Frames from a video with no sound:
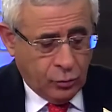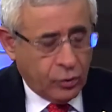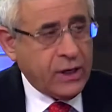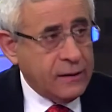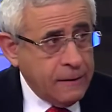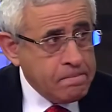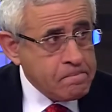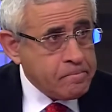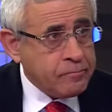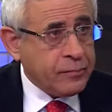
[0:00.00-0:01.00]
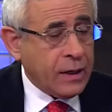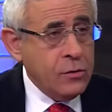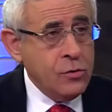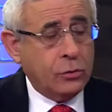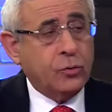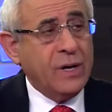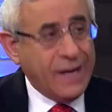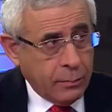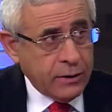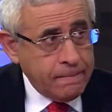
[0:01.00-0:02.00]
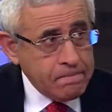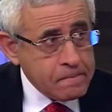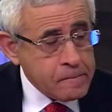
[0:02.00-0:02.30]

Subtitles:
locate them, not to enable them,